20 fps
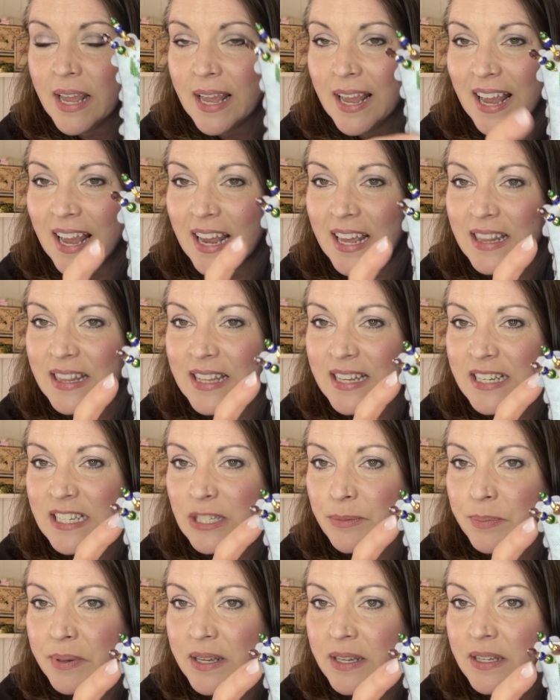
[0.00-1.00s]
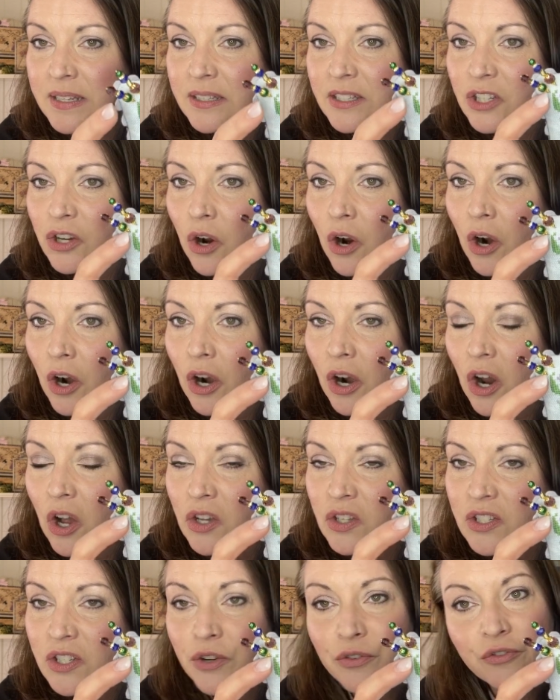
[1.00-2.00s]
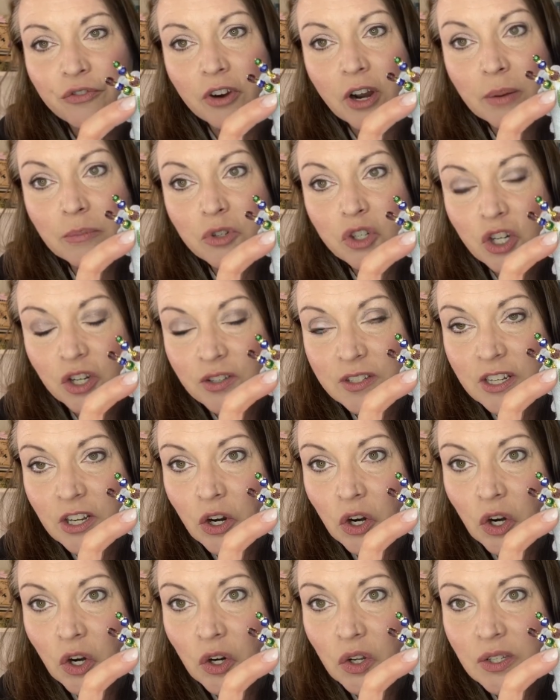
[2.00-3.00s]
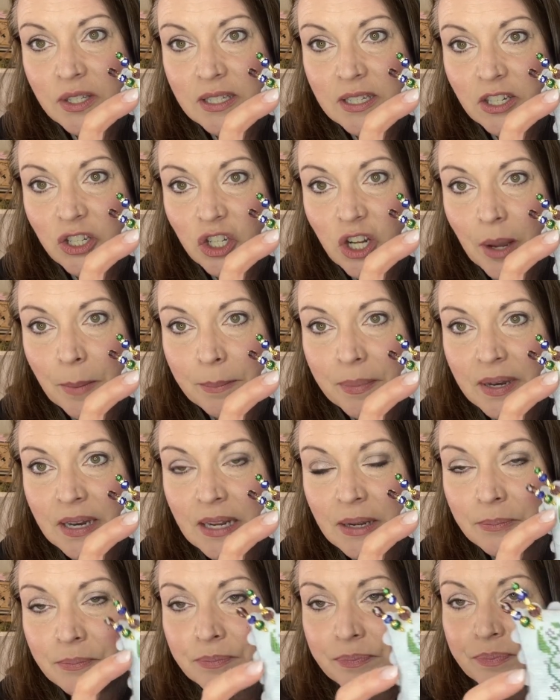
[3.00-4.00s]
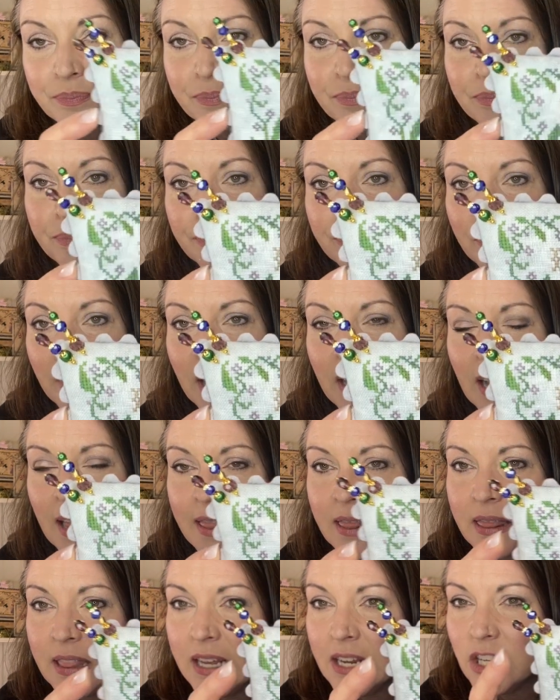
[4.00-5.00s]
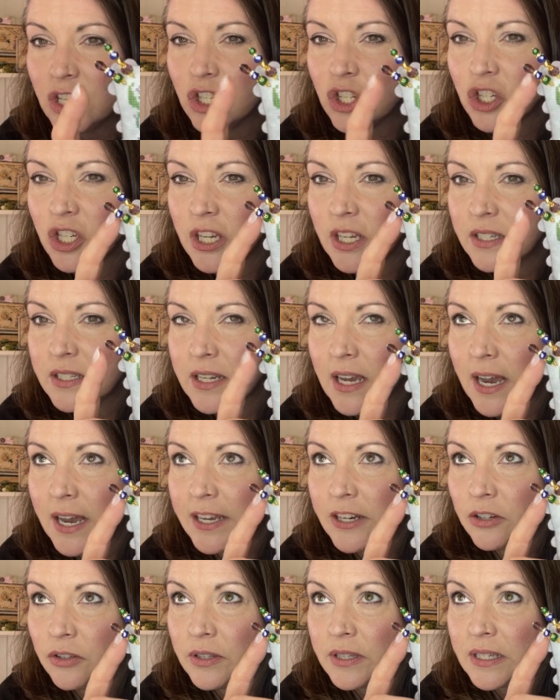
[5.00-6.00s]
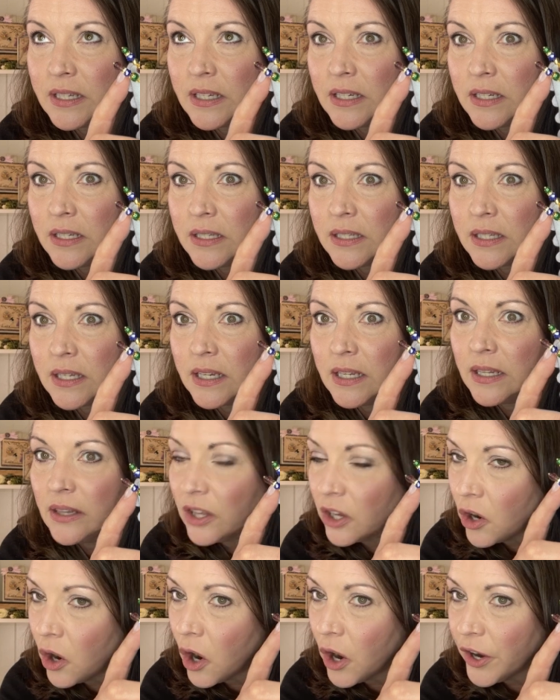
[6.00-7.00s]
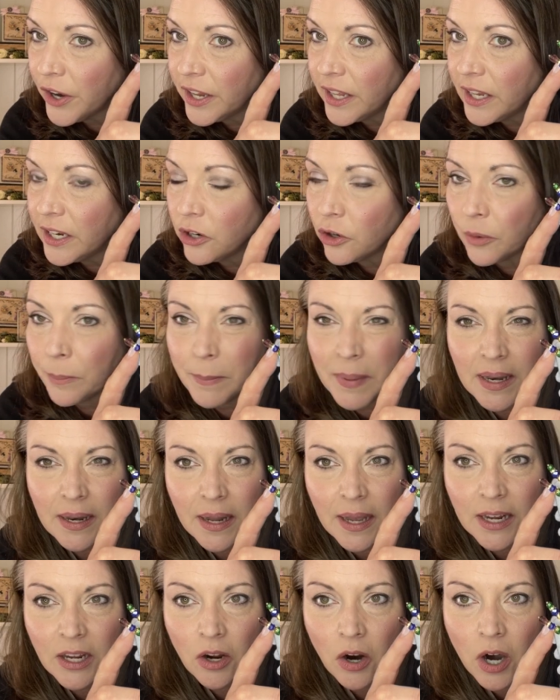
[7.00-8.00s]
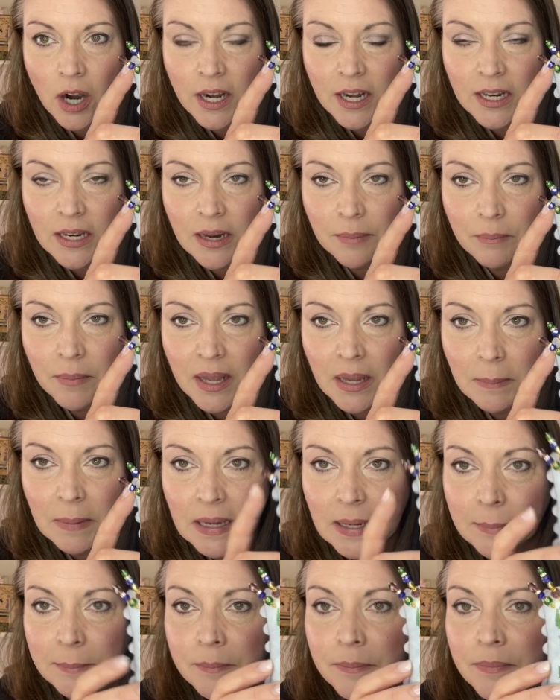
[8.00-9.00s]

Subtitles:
And these pins are also from Jersey Girl Stitch Company. And I think she titled these In the Garden or Midnight Garden, maybe.